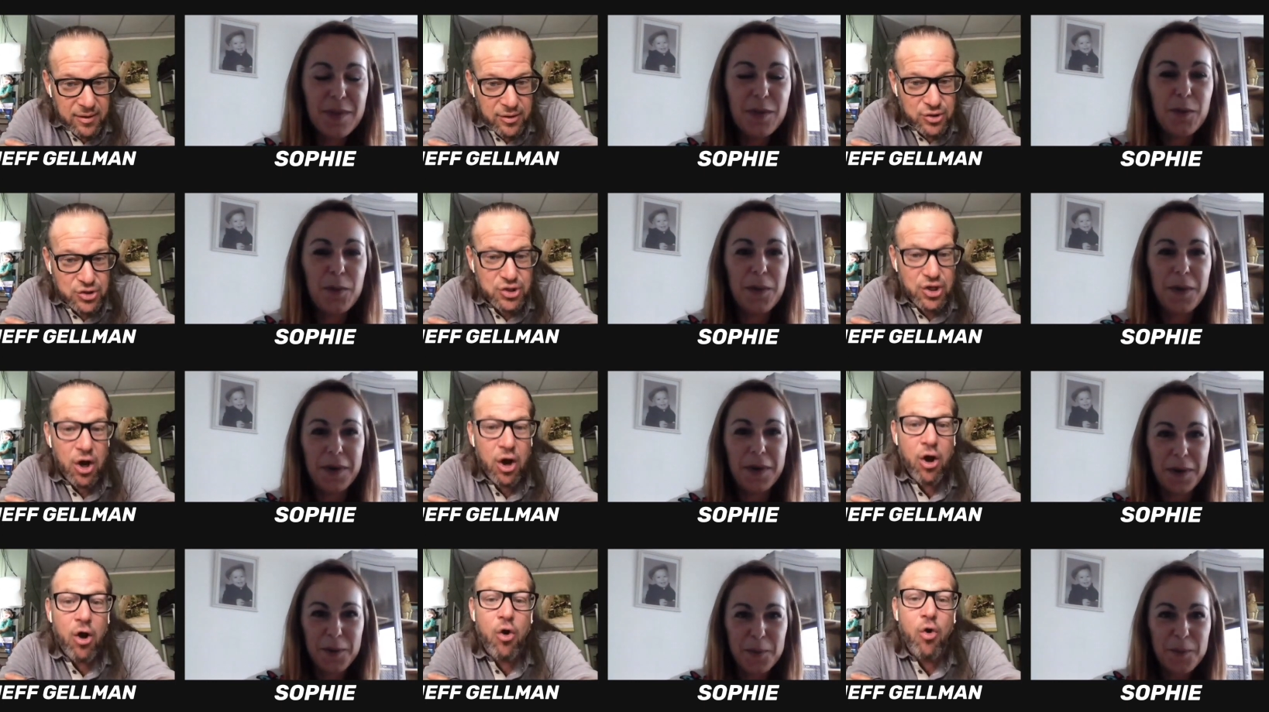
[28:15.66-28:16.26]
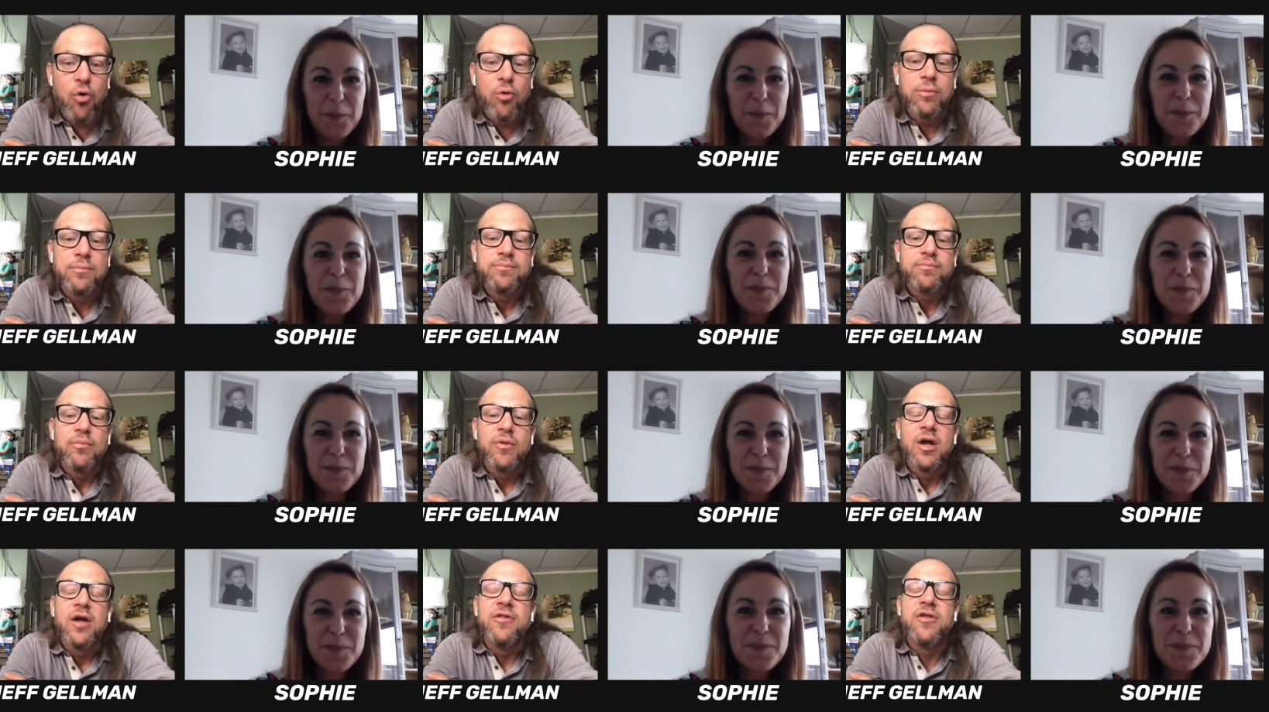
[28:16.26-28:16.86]
Speaker 1: Okay. So
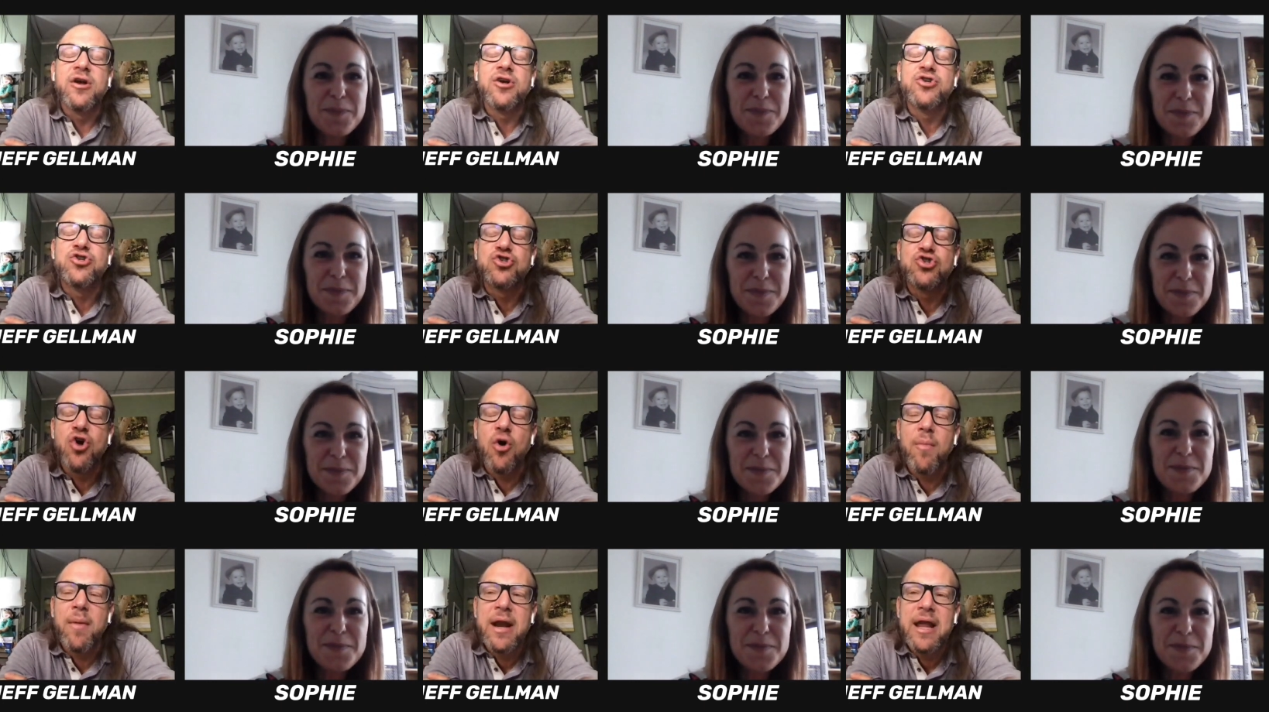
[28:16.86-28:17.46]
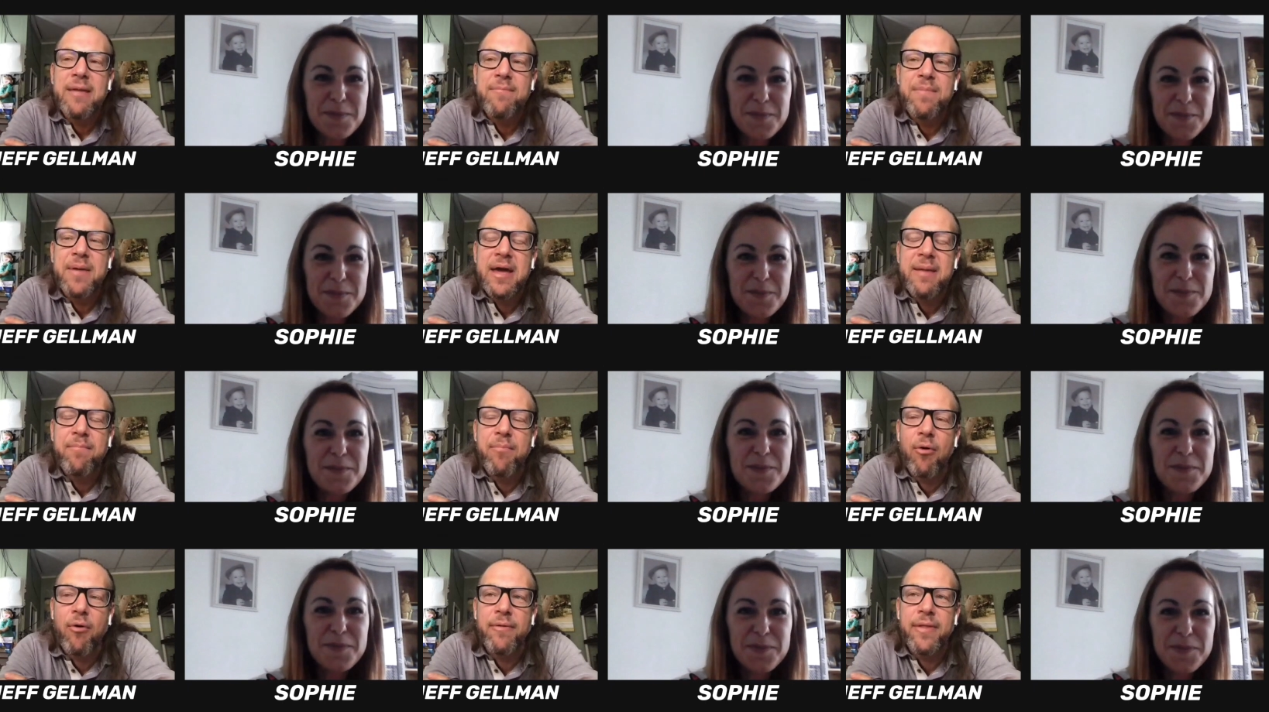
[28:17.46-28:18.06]
there's so many
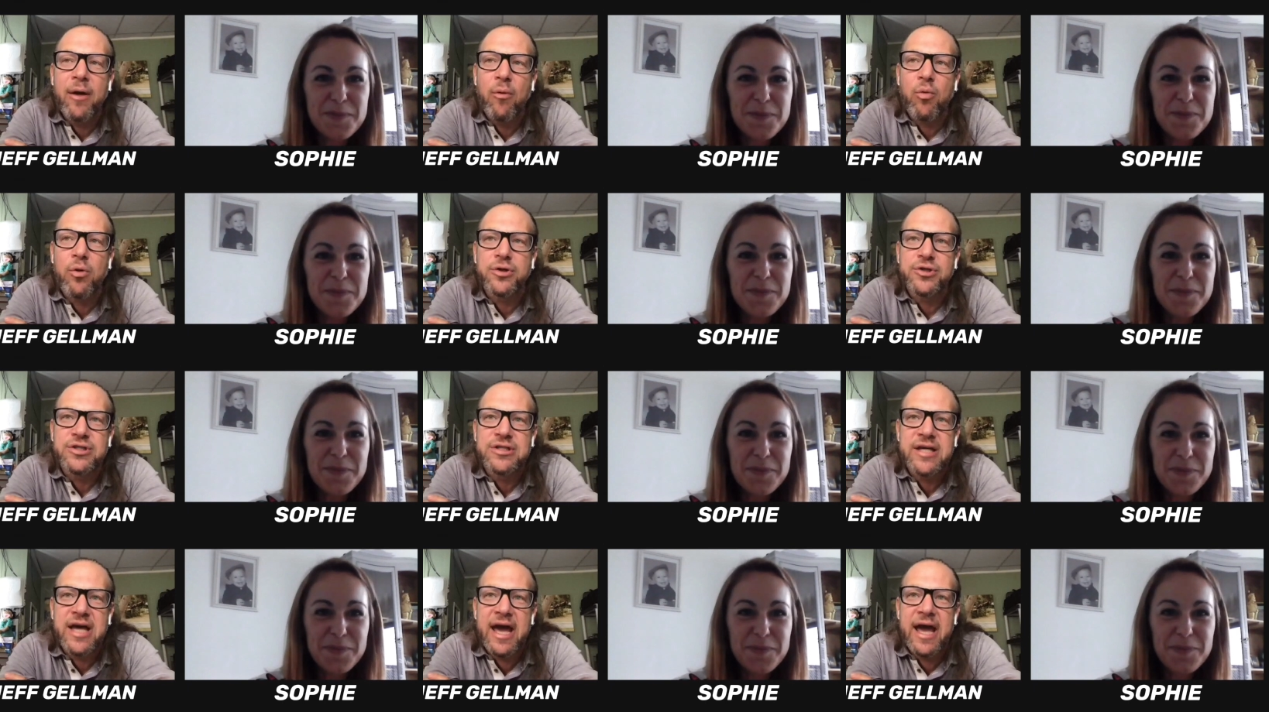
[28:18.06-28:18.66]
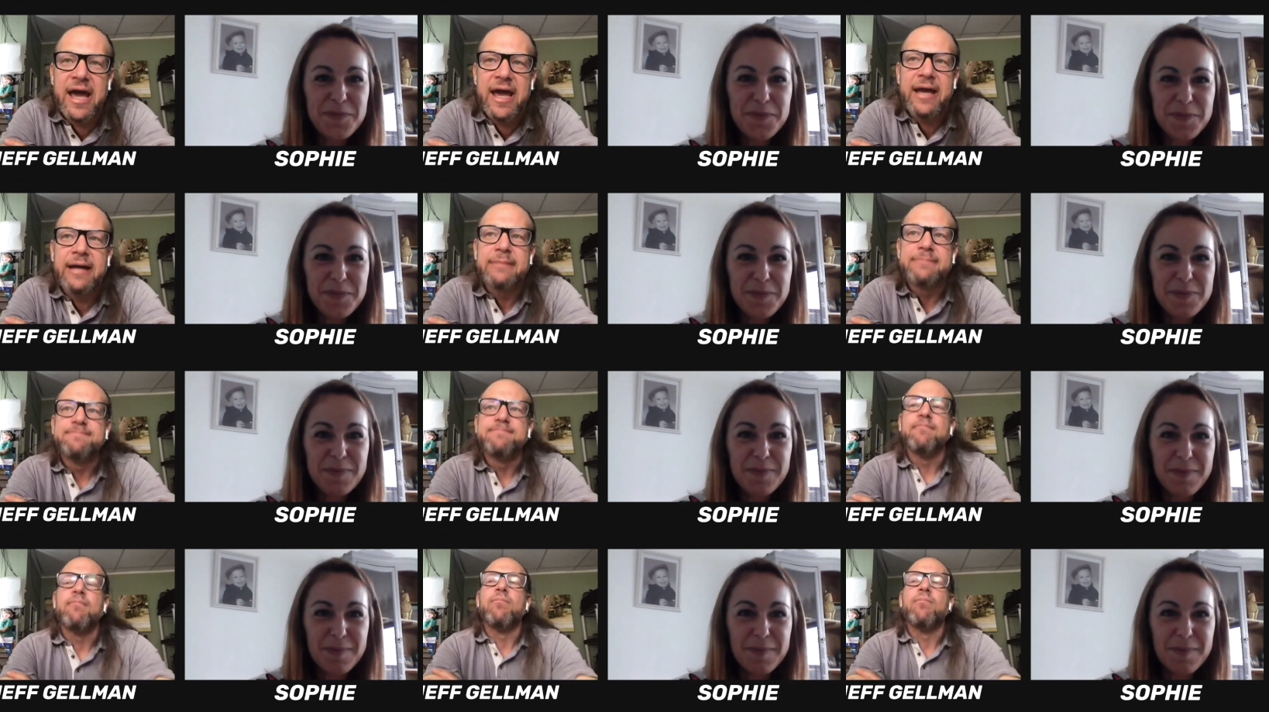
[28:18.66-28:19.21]
people that will say,